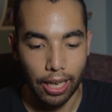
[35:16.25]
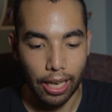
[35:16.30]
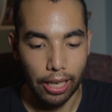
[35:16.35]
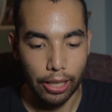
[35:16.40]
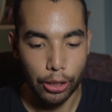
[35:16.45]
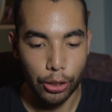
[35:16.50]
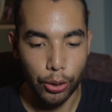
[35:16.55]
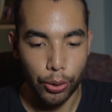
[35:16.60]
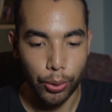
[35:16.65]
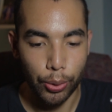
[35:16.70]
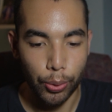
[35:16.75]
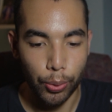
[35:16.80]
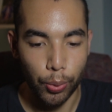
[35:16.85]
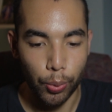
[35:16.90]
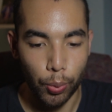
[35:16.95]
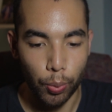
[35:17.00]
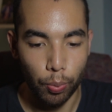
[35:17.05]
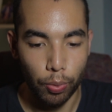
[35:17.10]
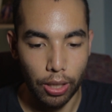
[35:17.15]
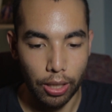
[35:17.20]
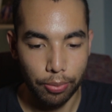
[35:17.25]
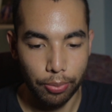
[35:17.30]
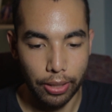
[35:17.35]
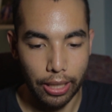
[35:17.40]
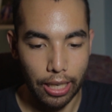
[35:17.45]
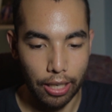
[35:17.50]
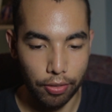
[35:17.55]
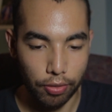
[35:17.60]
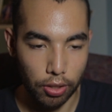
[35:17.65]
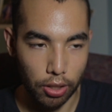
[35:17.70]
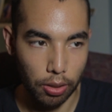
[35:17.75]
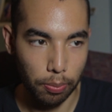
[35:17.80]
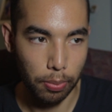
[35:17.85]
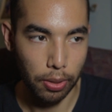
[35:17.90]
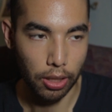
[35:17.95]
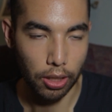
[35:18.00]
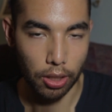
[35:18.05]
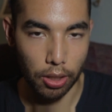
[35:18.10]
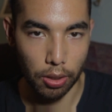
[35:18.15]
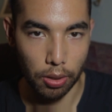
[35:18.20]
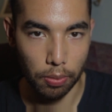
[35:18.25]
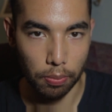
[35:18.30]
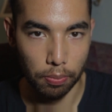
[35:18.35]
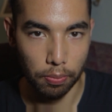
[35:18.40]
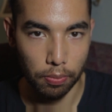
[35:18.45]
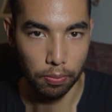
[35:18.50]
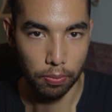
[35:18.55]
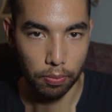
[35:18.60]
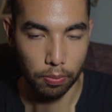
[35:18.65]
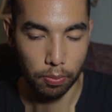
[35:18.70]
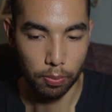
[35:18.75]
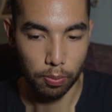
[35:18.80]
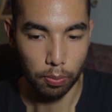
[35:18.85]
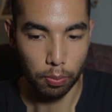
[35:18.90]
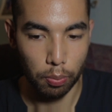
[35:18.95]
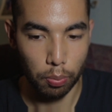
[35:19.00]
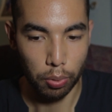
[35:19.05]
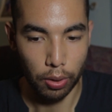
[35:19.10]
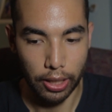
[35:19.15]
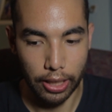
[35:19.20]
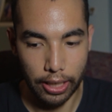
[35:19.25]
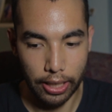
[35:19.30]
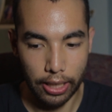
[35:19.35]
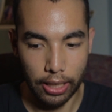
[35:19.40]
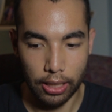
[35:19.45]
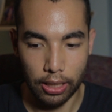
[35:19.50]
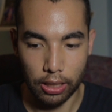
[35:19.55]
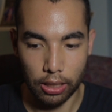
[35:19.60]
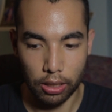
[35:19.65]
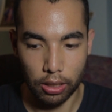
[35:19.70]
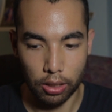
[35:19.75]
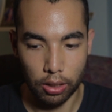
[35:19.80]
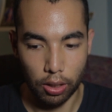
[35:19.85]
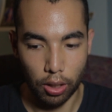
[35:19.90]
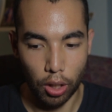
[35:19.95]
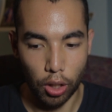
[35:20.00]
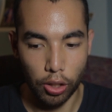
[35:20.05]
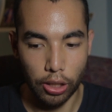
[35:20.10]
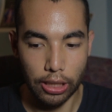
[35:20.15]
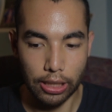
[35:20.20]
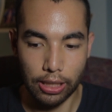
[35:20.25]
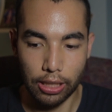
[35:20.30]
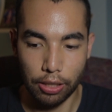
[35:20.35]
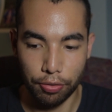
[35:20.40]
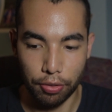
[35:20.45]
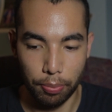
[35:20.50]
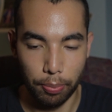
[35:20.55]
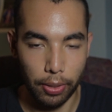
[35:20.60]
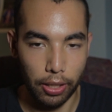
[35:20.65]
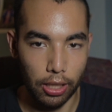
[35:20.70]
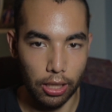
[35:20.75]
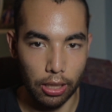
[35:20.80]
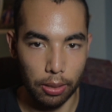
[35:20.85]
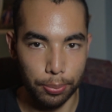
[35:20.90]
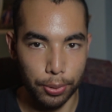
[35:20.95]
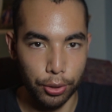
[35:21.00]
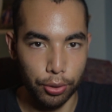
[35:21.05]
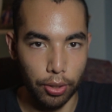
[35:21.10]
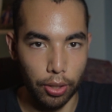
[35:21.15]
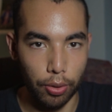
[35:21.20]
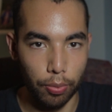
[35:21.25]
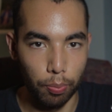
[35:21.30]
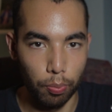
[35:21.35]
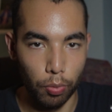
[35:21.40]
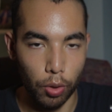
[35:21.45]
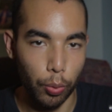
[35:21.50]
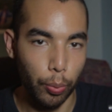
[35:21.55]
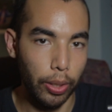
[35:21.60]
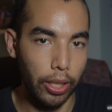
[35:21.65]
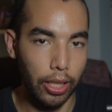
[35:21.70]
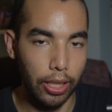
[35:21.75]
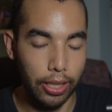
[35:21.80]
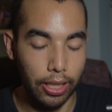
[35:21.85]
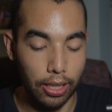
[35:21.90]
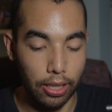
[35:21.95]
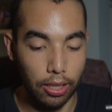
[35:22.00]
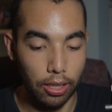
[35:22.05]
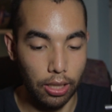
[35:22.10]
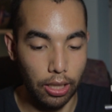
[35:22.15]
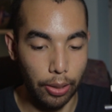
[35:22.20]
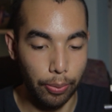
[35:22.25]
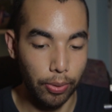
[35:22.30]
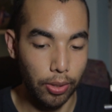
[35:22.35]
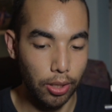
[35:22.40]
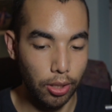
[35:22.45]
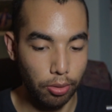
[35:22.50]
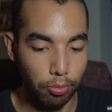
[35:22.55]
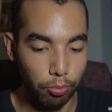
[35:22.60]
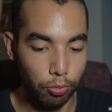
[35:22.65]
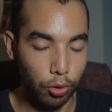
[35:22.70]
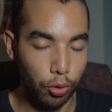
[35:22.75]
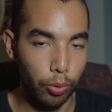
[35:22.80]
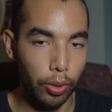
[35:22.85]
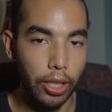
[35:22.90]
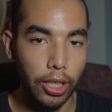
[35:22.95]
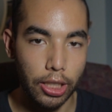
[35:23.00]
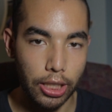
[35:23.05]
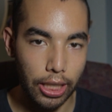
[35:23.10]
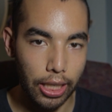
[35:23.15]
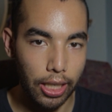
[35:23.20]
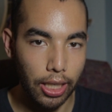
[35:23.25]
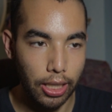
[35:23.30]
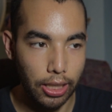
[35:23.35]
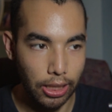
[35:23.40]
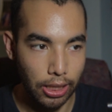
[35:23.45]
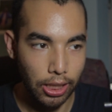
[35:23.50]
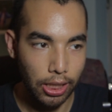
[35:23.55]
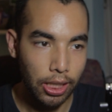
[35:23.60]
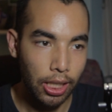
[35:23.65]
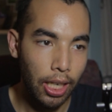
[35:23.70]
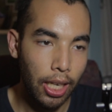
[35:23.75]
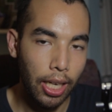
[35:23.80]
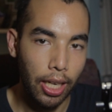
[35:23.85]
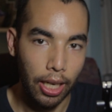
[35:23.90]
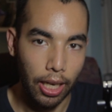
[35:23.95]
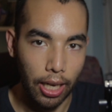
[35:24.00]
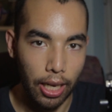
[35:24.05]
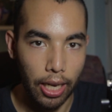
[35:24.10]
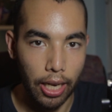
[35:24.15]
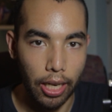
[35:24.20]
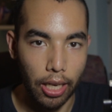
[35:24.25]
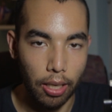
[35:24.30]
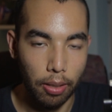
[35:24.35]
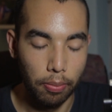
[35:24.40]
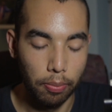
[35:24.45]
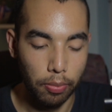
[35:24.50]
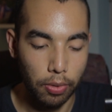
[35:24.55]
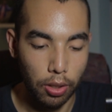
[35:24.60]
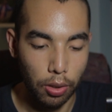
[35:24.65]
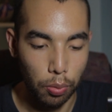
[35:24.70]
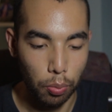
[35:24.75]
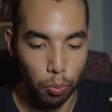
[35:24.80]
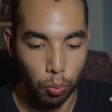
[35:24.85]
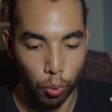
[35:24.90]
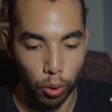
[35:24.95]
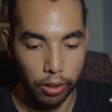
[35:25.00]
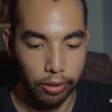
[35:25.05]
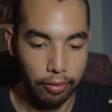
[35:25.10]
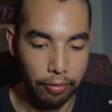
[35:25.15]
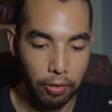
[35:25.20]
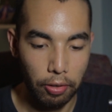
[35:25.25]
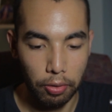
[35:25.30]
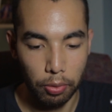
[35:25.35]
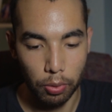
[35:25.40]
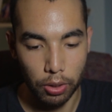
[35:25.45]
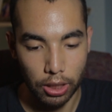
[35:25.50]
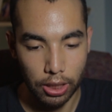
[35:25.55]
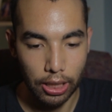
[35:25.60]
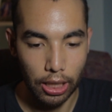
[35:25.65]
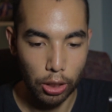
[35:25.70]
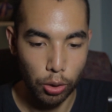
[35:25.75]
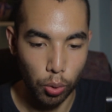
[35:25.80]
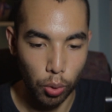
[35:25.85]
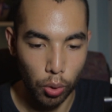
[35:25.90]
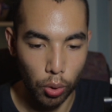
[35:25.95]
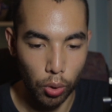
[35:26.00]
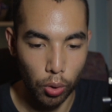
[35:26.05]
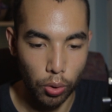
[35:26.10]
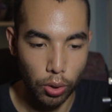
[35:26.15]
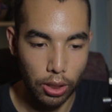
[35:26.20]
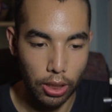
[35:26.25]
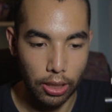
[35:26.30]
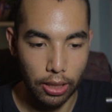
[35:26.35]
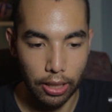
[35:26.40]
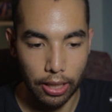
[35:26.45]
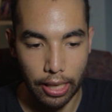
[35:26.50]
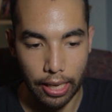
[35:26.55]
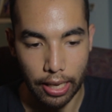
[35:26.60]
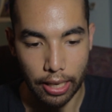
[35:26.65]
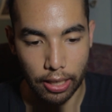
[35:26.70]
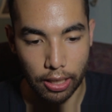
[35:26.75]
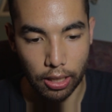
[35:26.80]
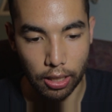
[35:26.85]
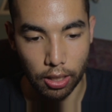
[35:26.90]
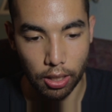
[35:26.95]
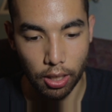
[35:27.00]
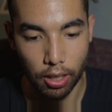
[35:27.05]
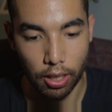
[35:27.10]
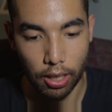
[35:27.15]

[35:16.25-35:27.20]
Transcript: you definitely have to be planning all these different meetups throughout the week. And it was quite a challenge to work with everyone's schedules and then